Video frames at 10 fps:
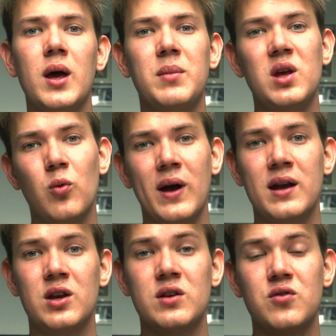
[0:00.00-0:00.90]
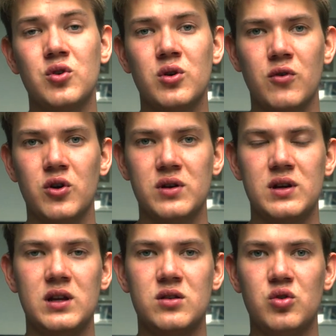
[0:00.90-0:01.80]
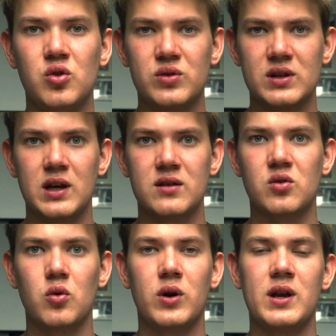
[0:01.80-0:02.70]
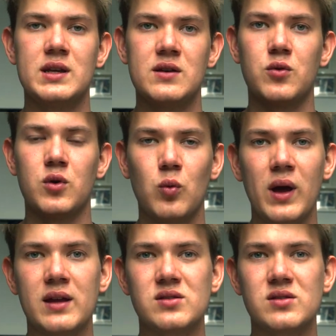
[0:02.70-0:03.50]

be aware that different universities use a test score in a different way.